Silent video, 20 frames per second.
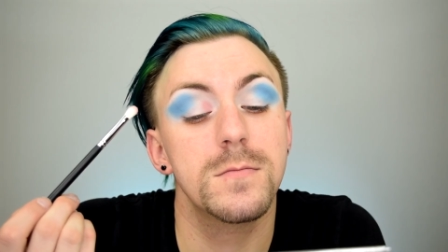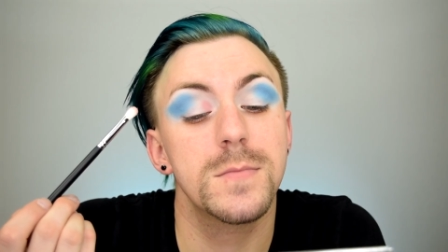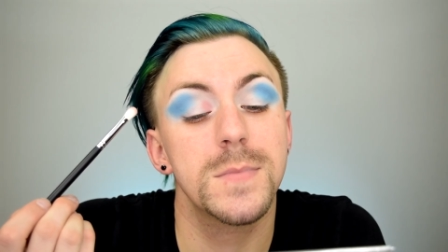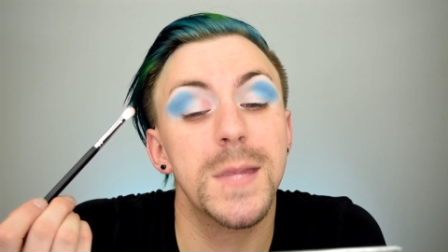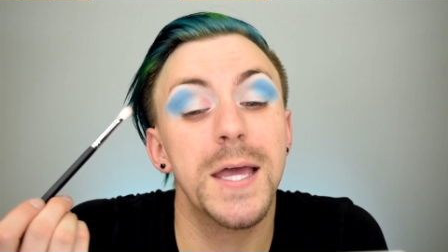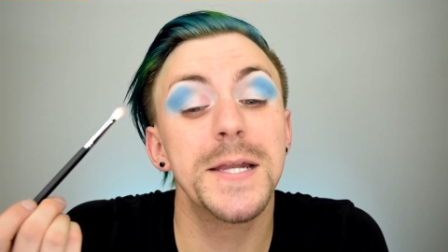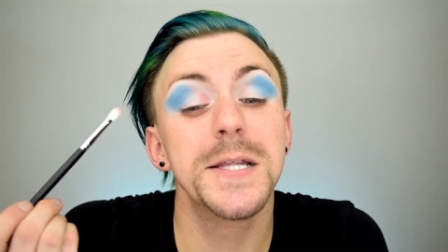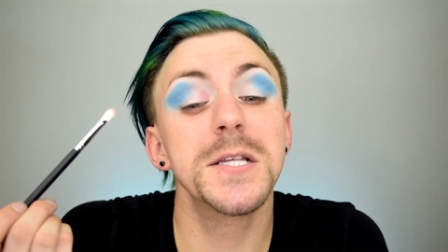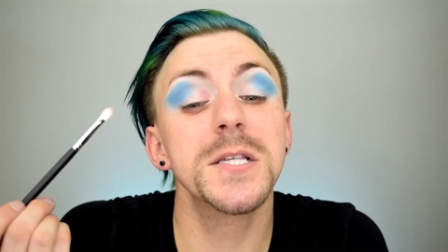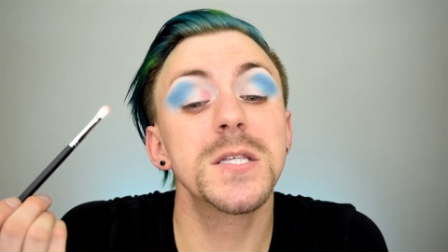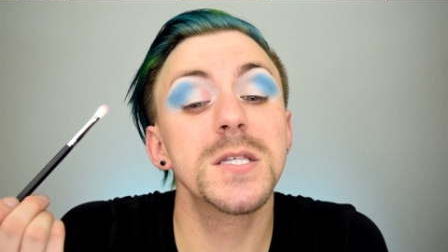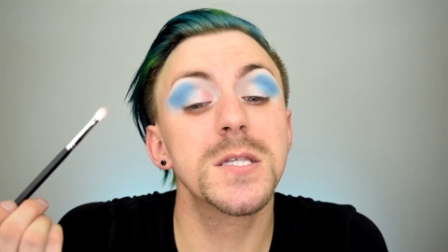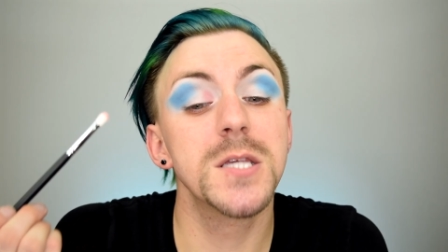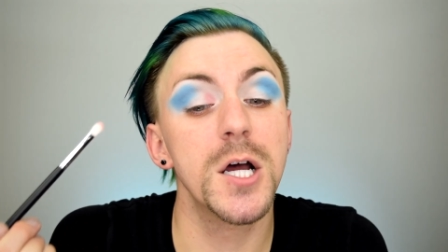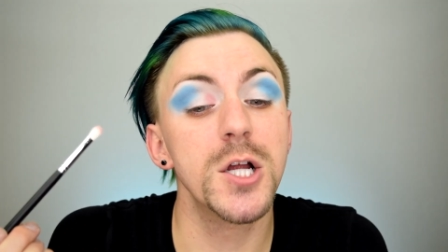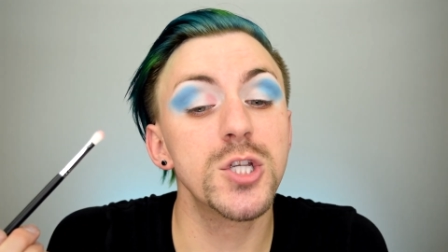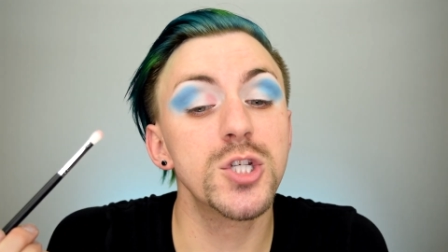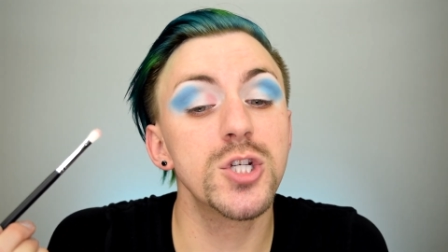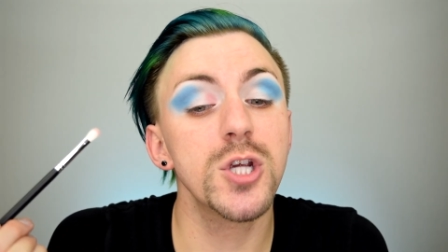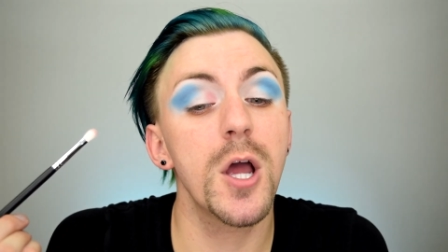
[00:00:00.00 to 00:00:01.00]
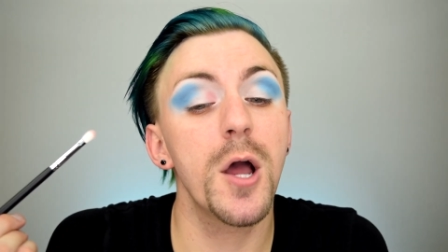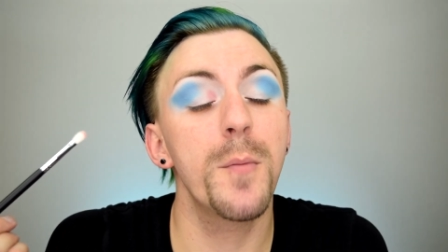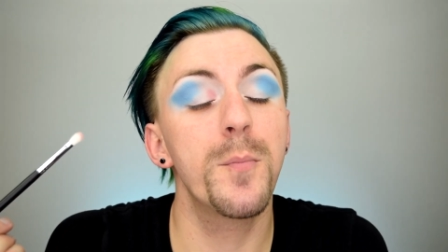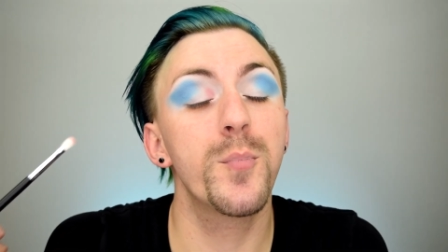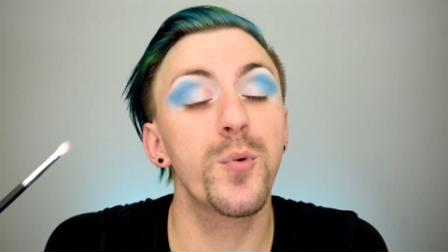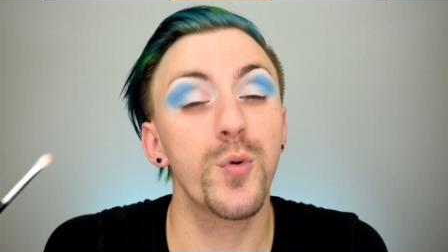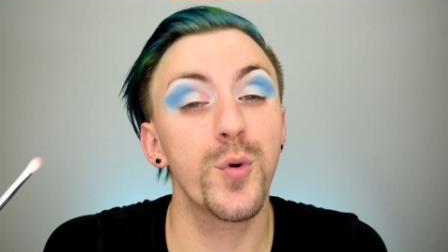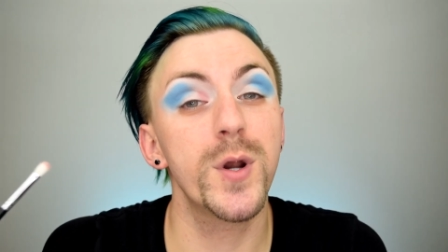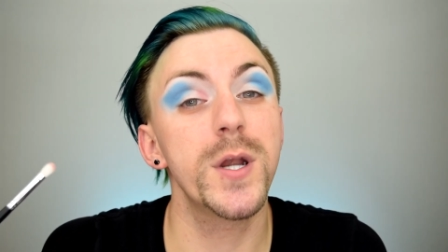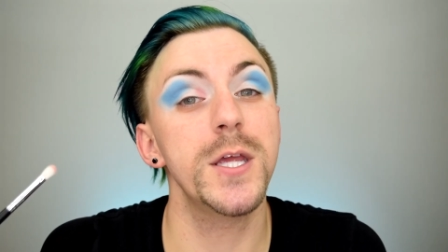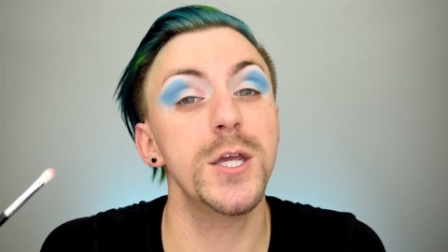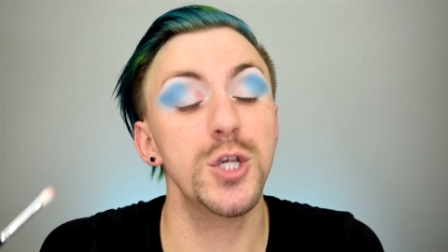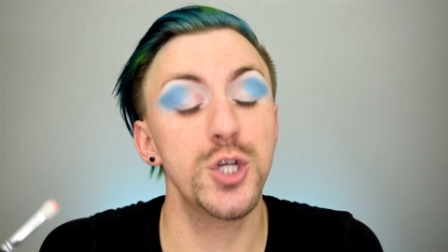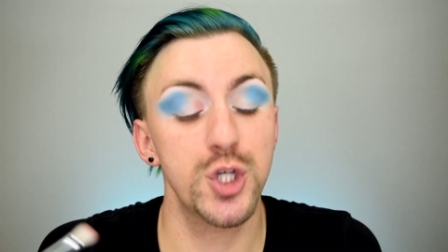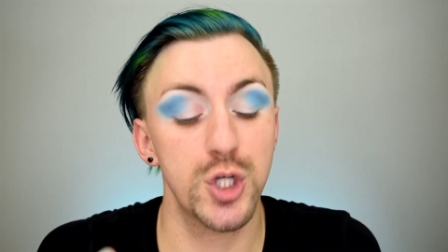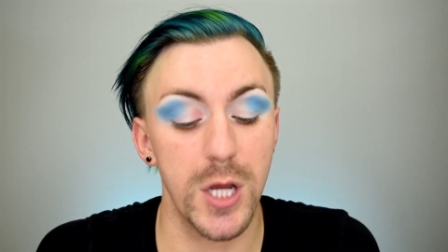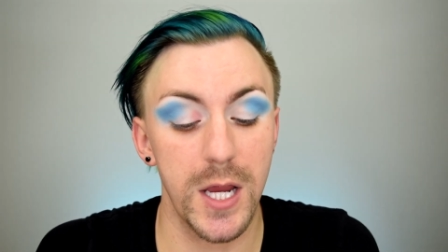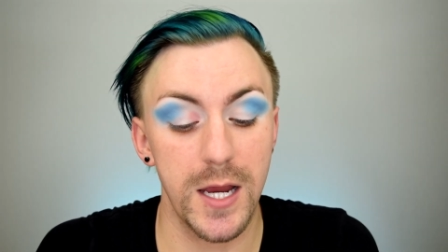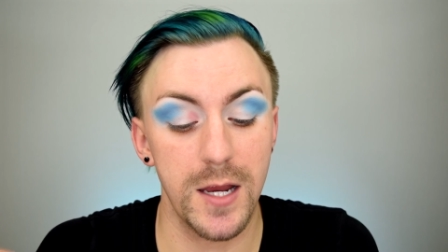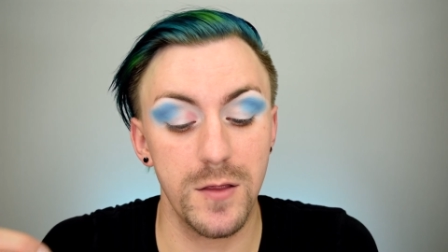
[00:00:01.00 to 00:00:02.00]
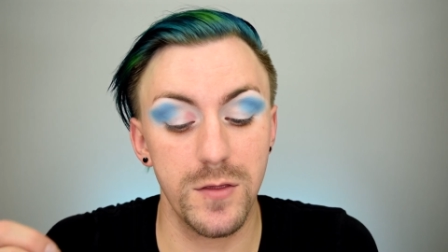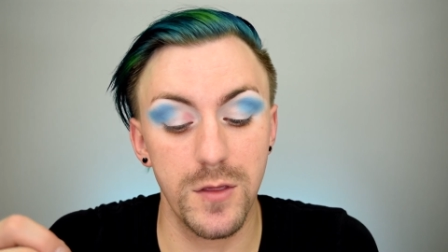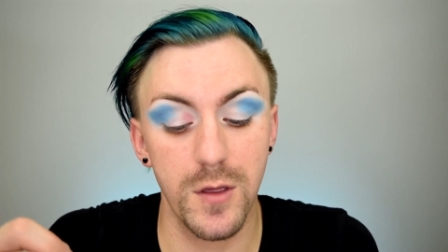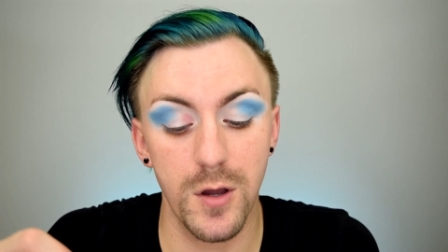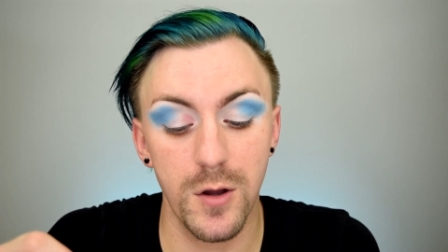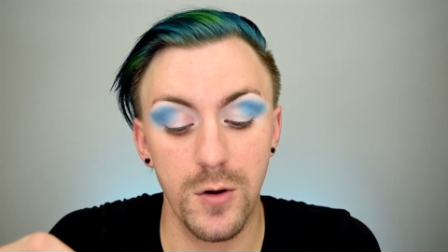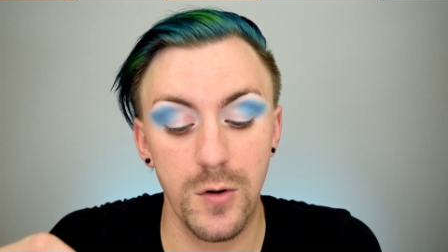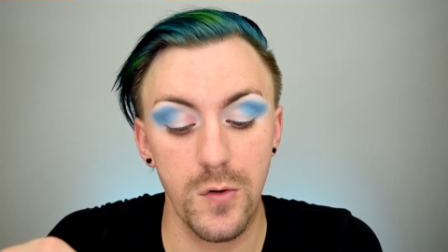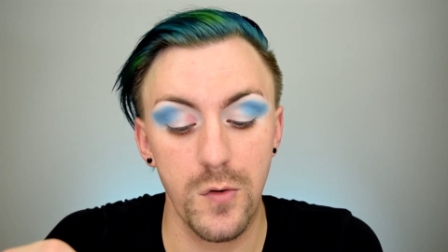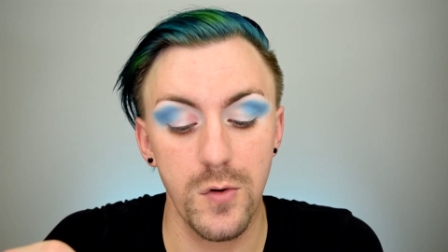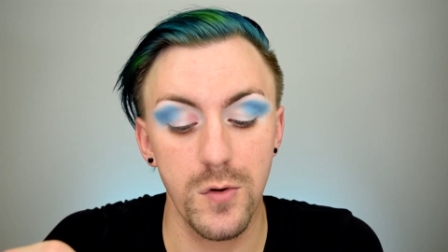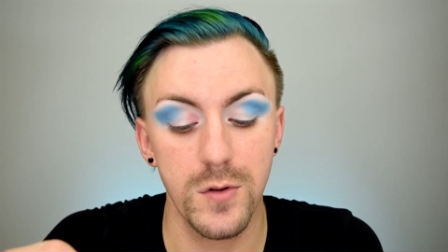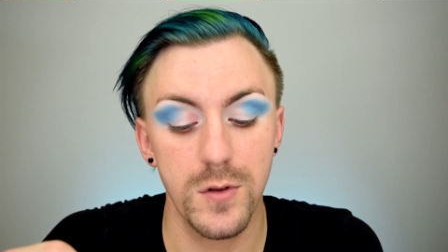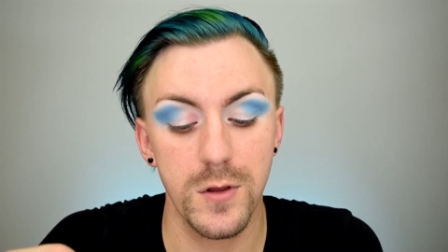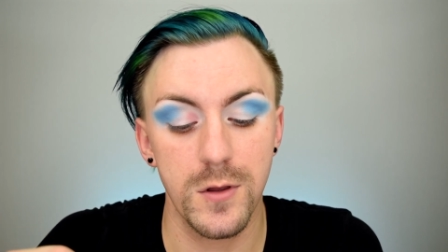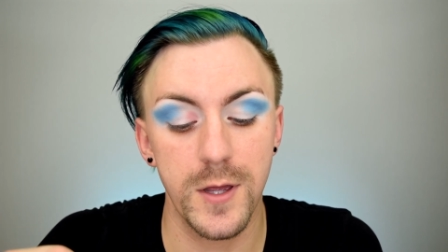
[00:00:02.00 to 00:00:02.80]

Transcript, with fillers: That is such a pretty shade though,